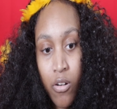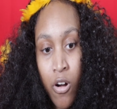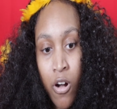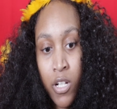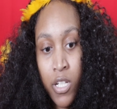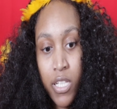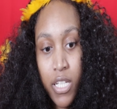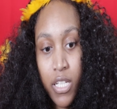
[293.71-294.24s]

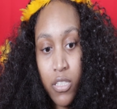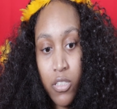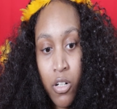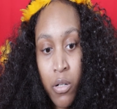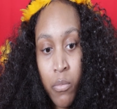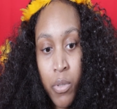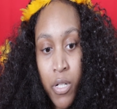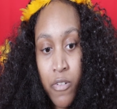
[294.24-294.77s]
All of these
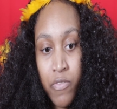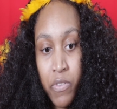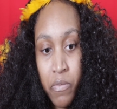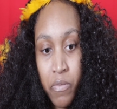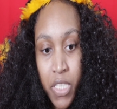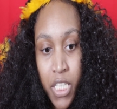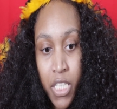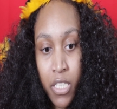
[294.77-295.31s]
are above
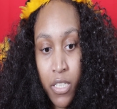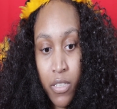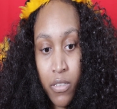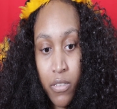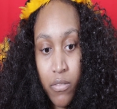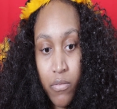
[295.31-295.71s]
15.